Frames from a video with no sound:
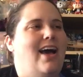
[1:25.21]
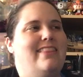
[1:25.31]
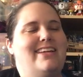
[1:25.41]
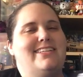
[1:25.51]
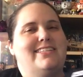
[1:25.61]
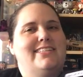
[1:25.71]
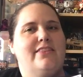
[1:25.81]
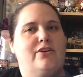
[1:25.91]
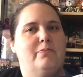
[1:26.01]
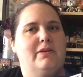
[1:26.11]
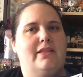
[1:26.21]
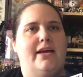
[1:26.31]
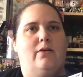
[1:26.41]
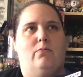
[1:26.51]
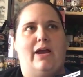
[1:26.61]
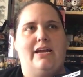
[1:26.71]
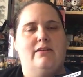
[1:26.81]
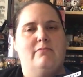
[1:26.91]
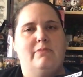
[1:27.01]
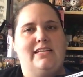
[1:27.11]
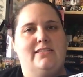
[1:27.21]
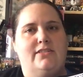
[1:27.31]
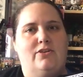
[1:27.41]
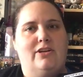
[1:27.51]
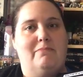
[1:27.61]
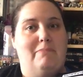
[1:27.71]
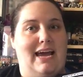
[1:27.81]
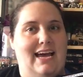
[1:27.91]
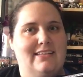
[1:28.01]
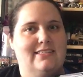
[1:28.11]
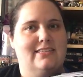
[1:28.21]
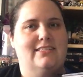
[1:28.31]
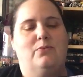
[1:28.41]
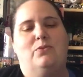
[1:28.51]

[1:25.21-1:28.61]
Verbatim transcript: They did say there could be like random inserted masks,